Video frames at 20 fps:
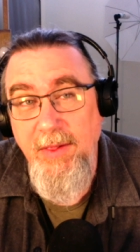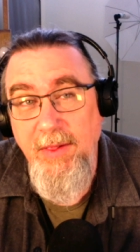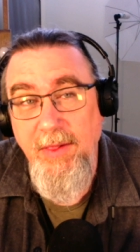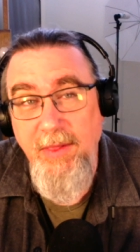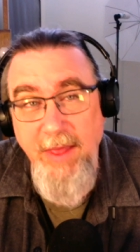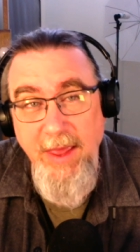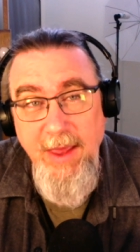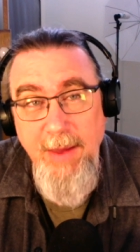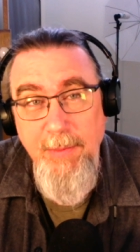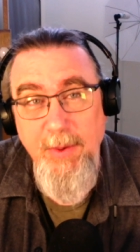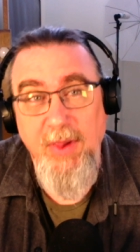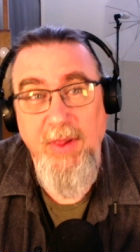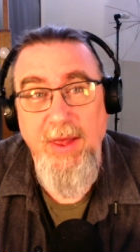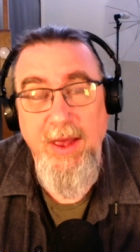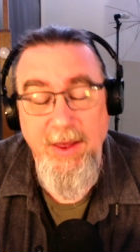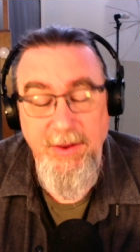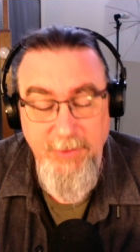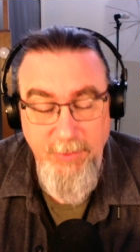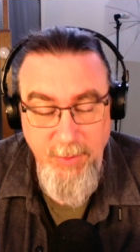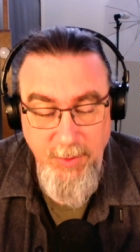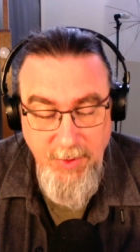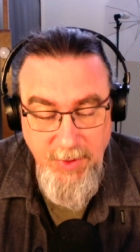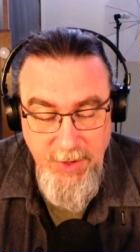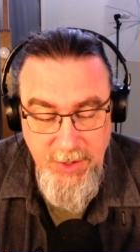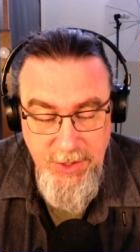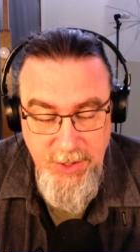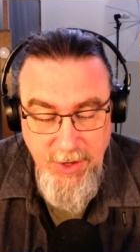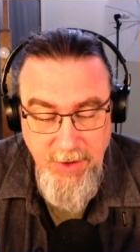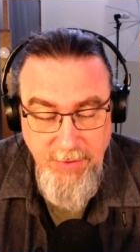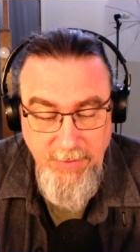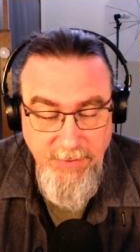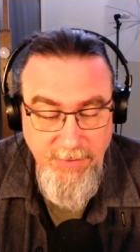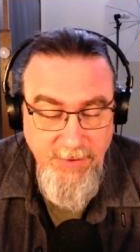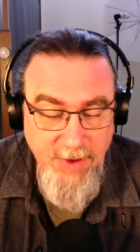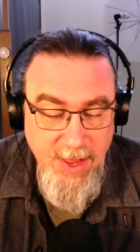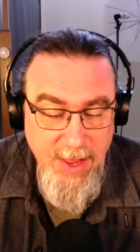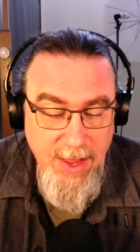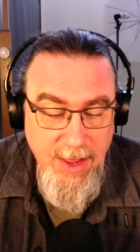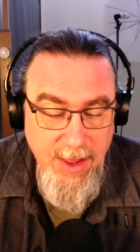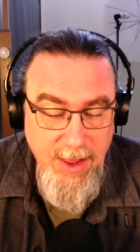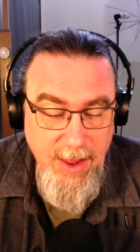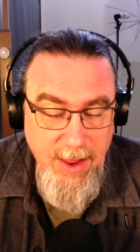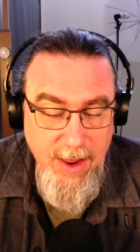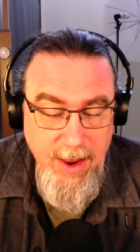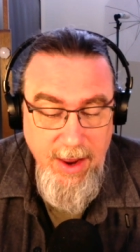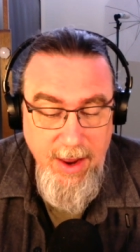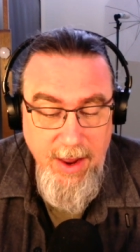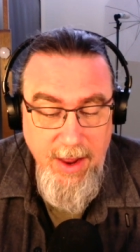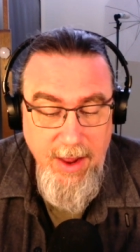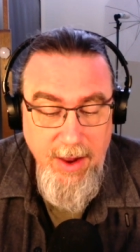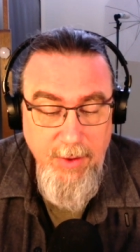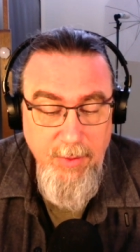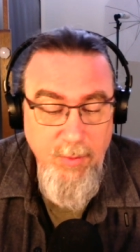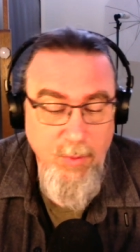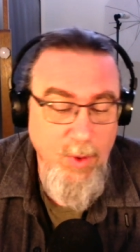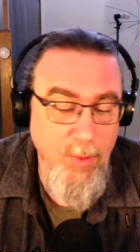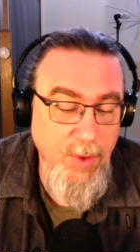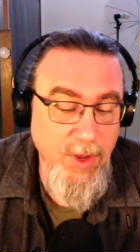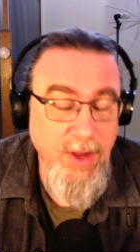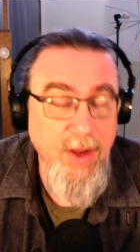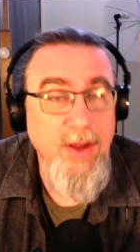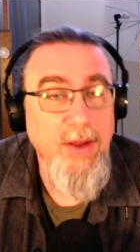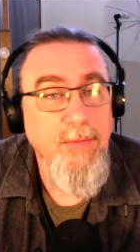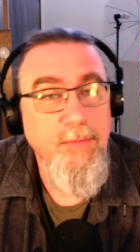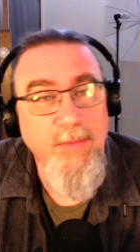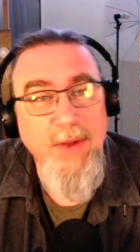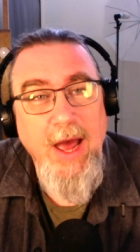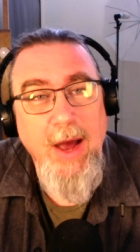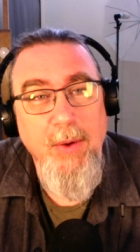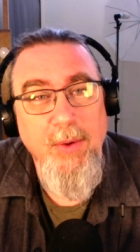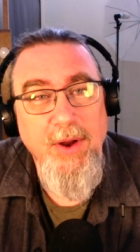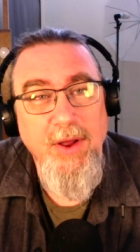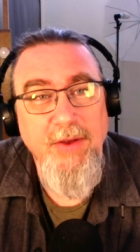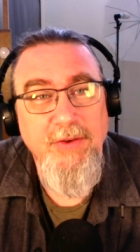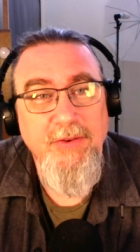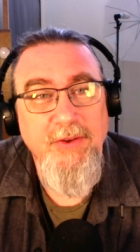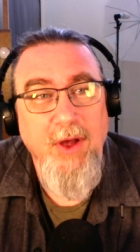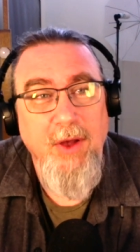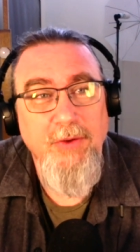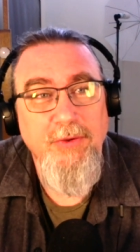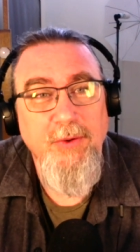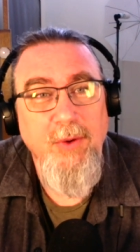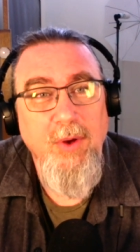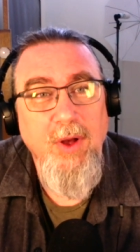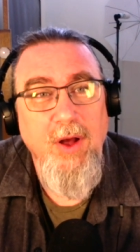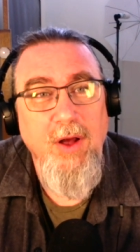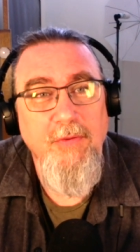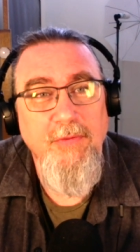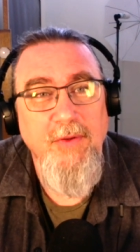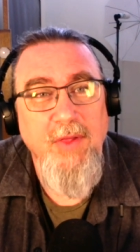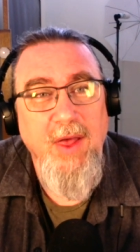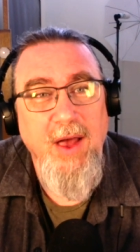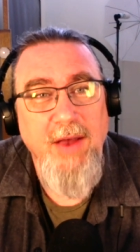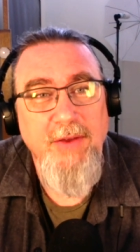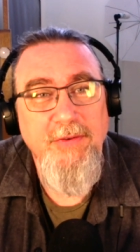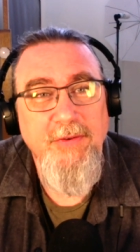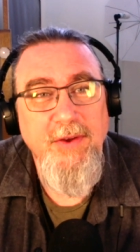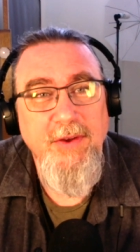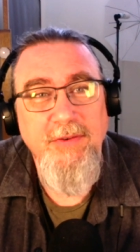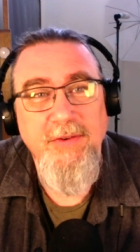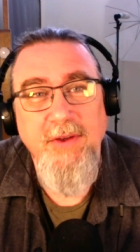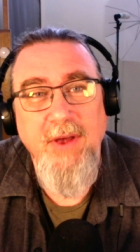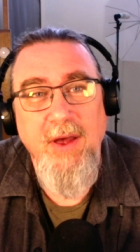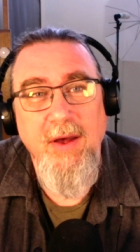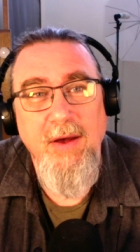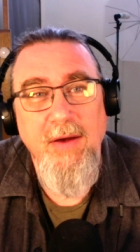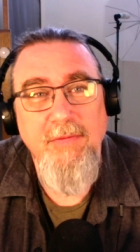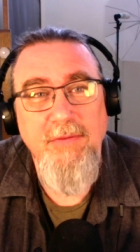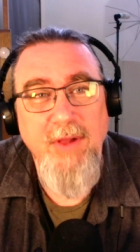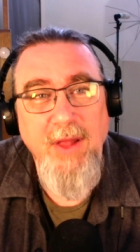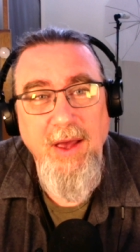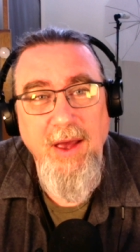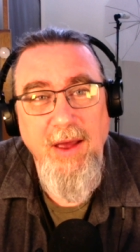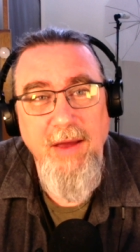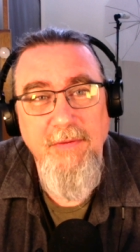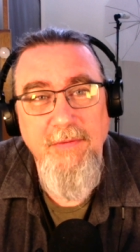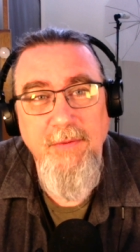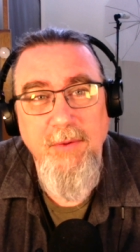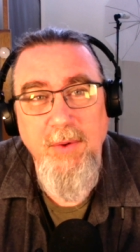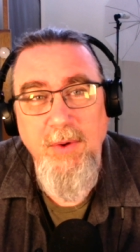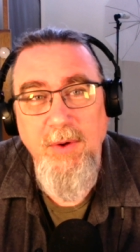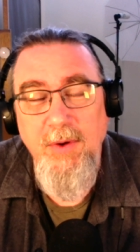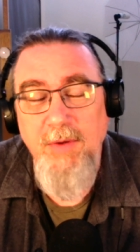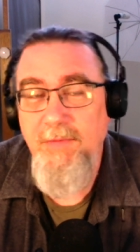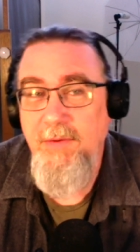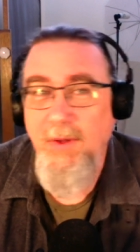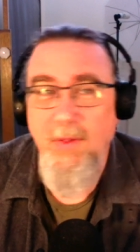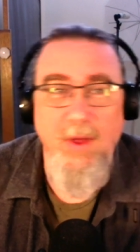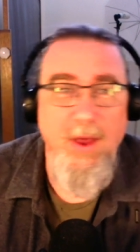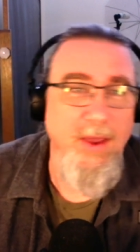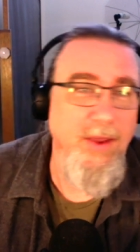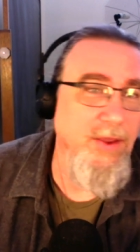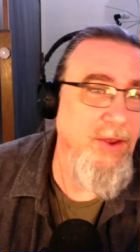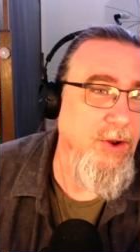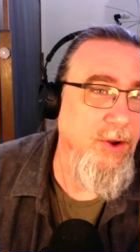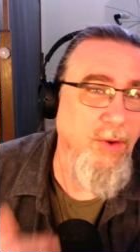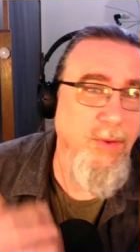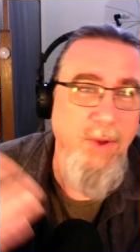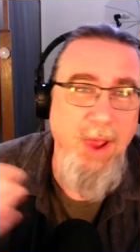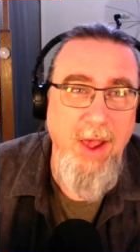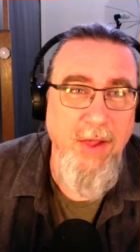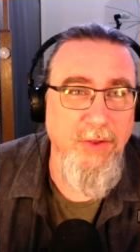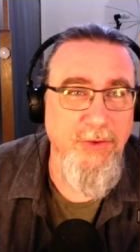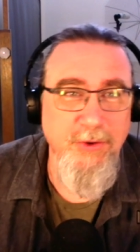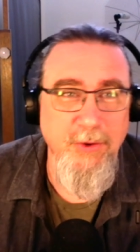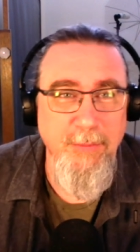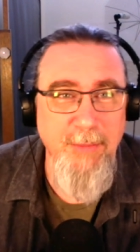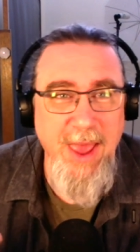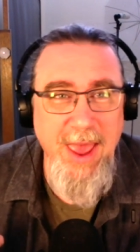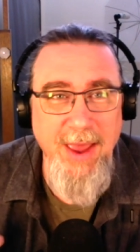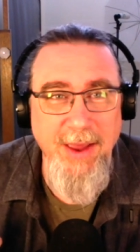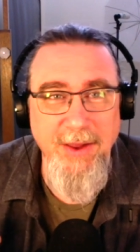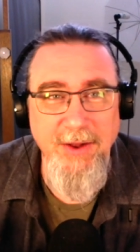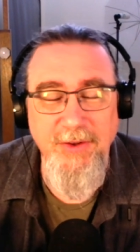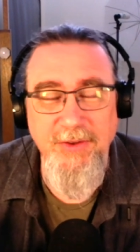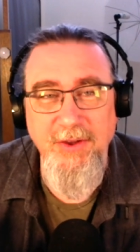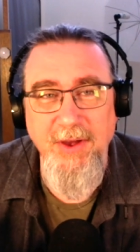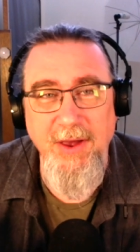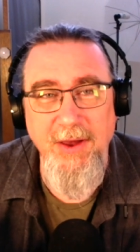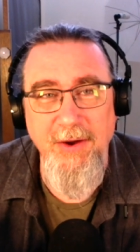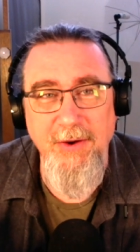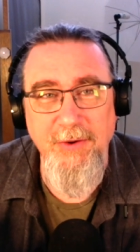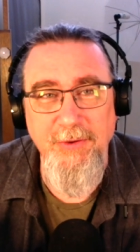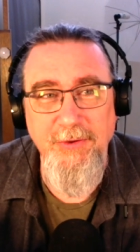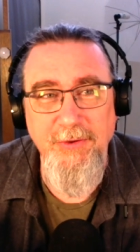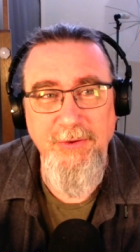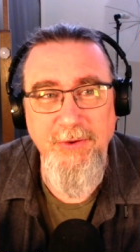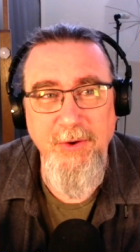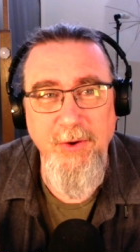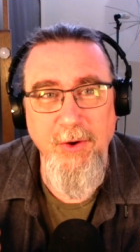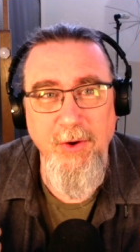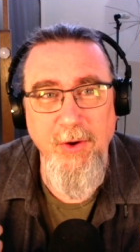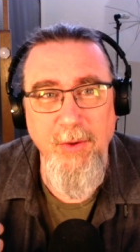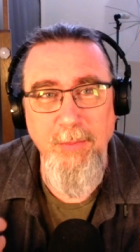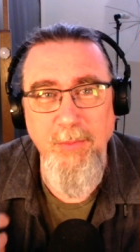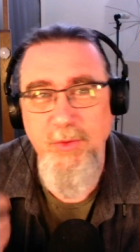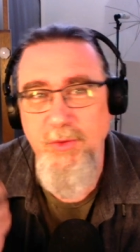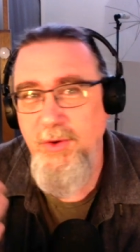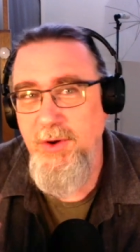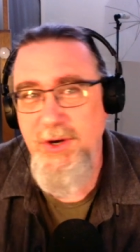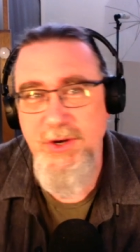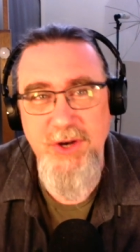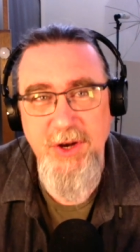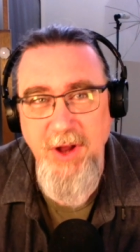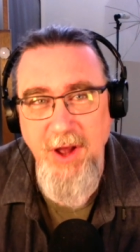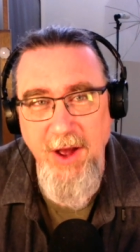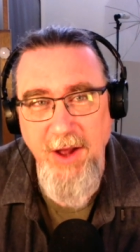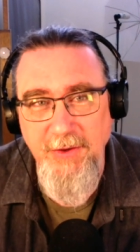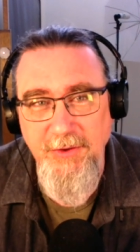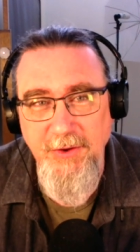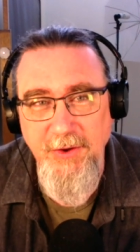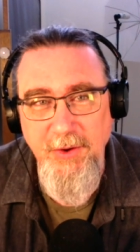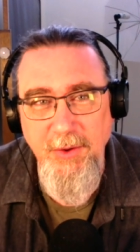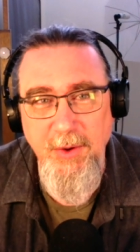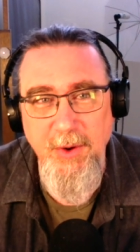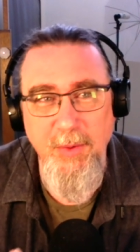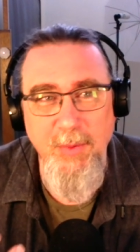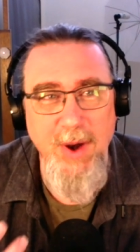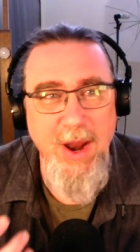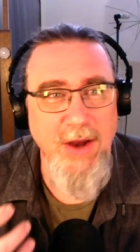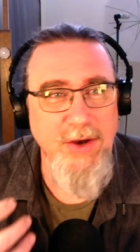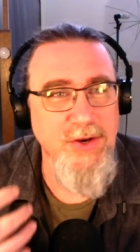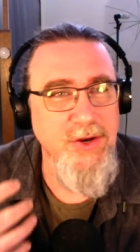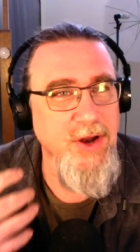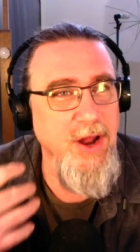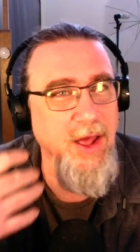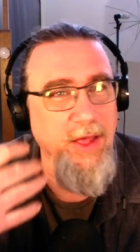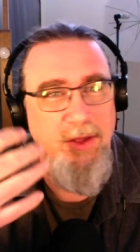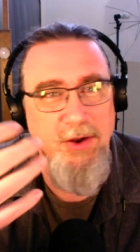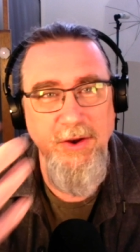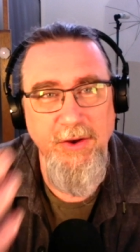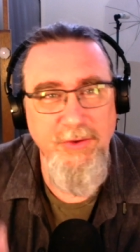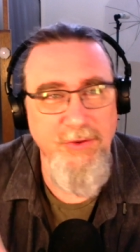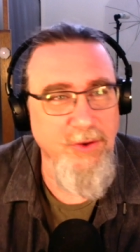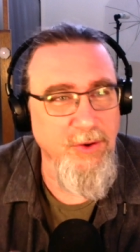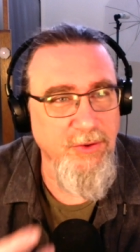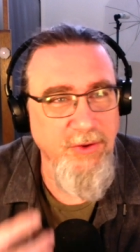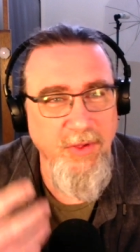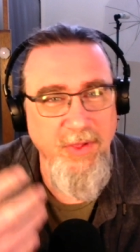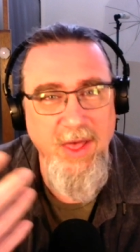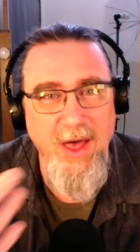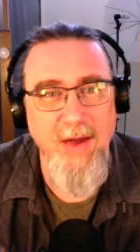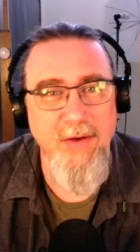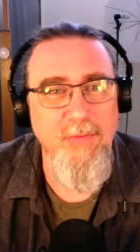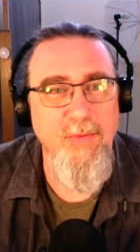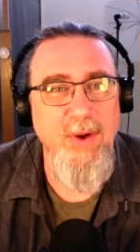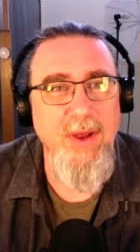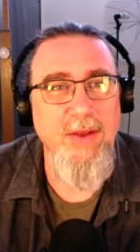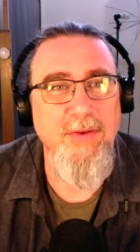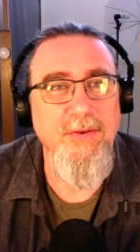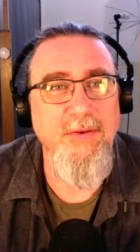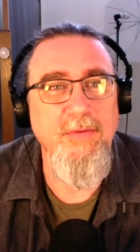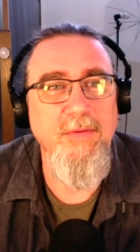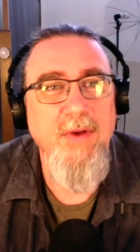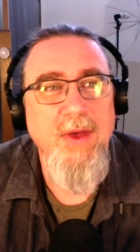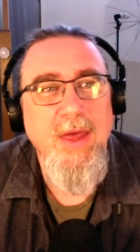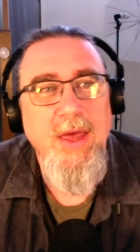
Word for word: label as religions and what we nowadays also call philosophies of life, or, if you like, you know, Alistair McIntyre's term, tradition-constituted rationalities. There's a lot of ways of